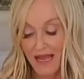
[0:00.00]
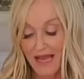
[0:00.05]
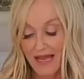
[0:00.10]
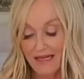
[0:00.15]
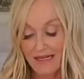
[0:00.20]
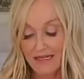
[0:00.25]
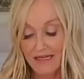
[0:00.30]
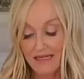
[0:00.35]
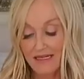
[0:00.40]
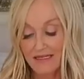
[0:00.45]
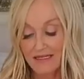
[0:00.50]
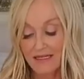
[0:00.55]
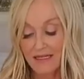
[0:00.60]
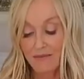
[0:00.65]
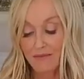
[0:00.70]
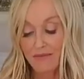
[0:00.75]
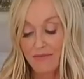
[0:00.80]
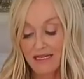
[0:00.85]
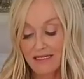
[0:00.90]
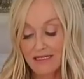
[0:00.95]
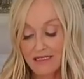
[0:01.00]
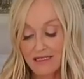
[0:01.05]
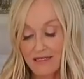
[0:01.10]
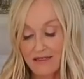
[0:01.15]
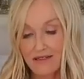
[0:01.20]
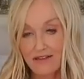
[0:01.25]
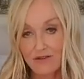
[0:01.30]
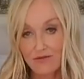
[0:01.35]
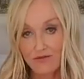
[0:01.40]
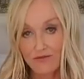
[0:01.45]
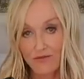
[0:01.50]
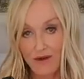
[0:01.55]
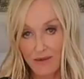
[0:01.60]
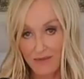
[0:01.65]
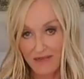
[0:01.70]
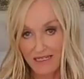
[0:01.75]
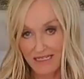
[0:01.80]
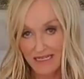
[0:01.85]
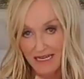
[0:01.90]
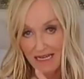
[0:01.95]
And it is the Muscle
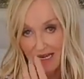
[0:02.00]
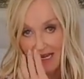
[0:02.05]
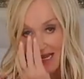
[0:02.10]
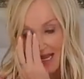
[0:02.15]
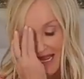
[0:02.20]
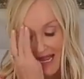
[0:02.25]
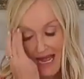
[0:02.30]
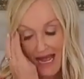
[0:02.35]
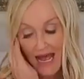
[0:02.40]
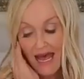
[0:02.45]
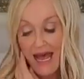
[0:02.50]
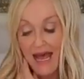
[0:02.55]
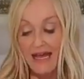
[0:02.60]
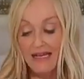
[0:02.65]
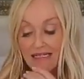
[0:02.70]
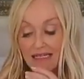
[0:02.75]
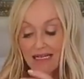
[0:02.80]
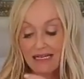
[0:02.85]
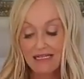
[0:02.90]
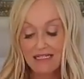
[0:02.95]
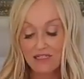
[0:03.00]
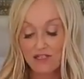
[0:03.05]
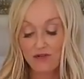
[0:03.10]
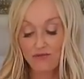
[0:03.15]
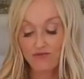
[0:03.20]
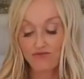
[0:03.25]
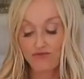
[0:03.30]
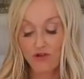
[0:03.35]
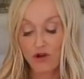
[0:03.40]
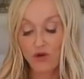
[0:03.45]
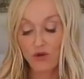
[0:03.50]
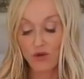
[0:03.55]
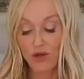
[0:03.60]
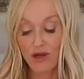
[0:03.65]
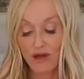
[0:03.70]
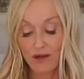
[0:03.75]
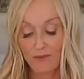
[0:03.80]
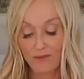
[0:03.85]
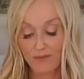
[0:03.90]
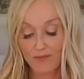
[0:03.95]
Remedy, and it's a
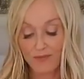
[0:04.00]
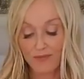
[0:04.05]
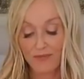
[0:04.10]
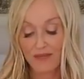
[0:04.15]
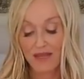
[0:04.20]
roll-on.